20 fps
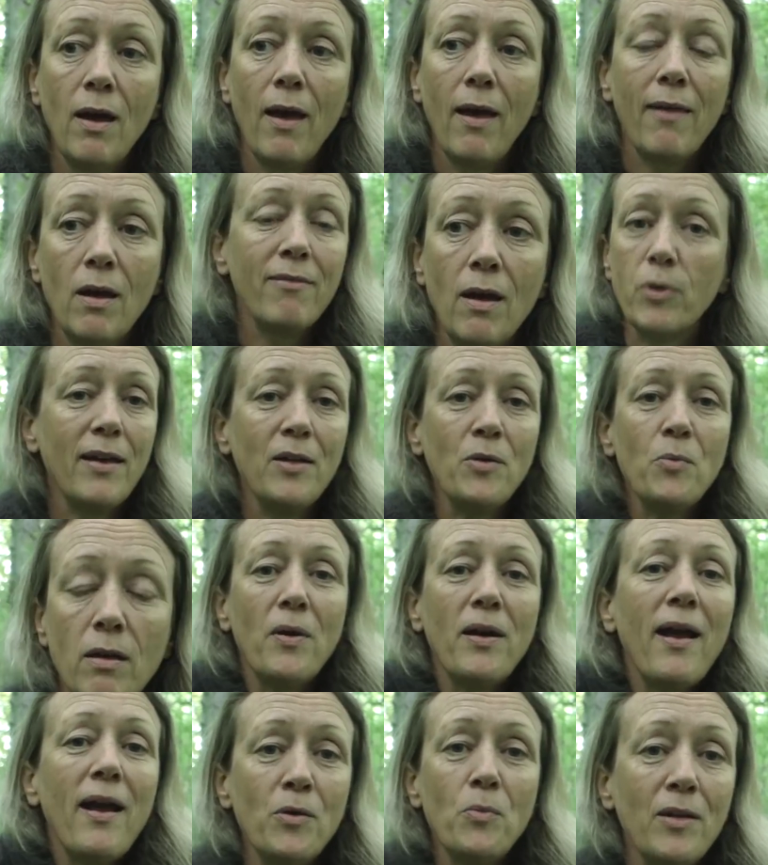And then
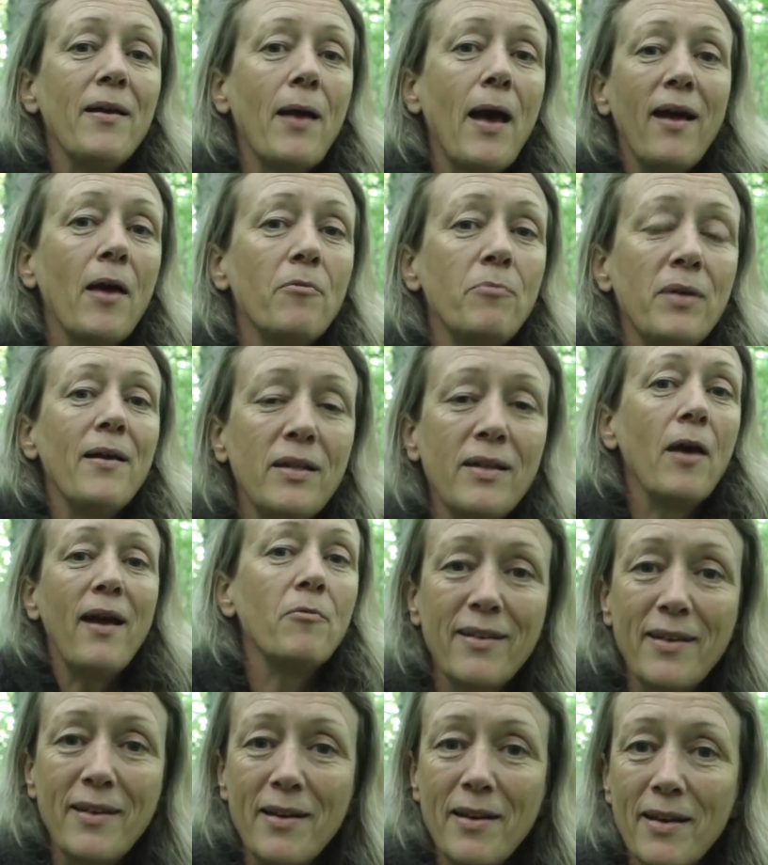when I have been
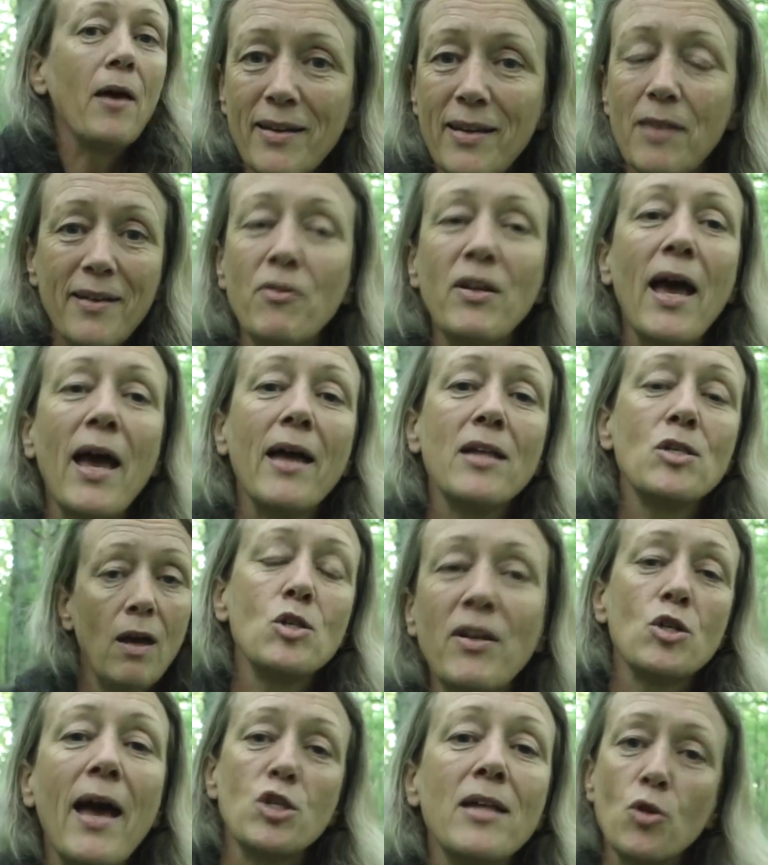given
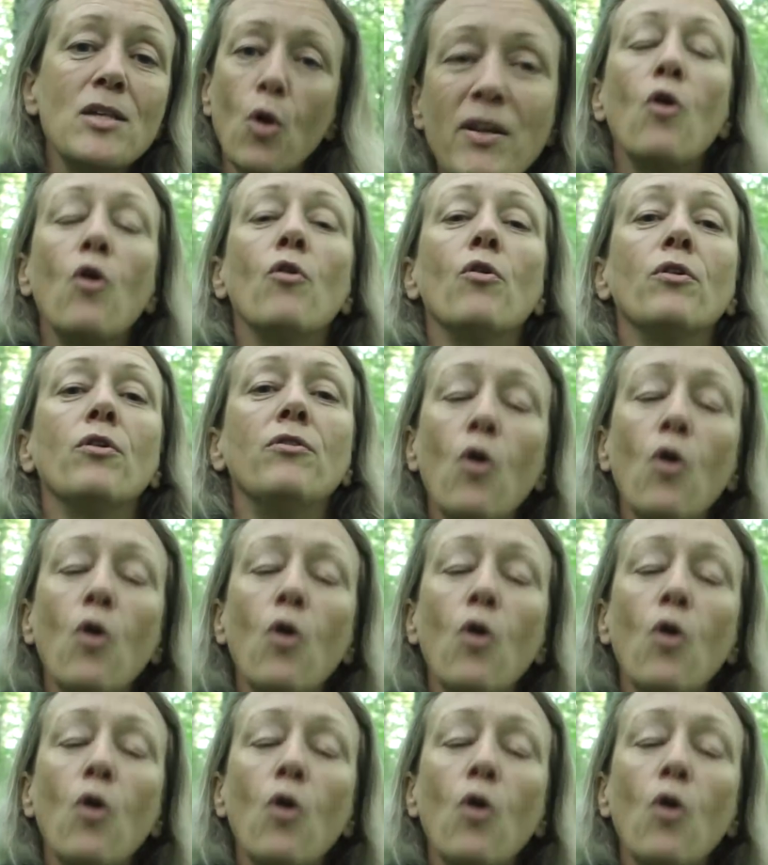answers to all of